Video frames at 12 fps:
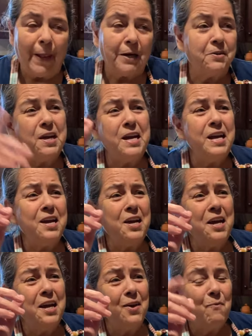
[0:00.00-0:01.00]

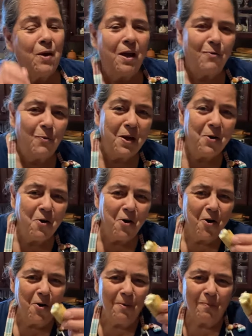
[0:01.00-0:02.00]
Ding! We have a
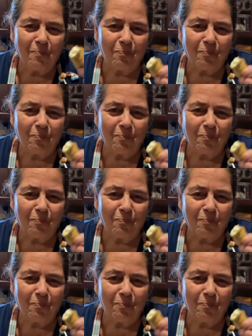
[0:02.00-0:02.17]
winner.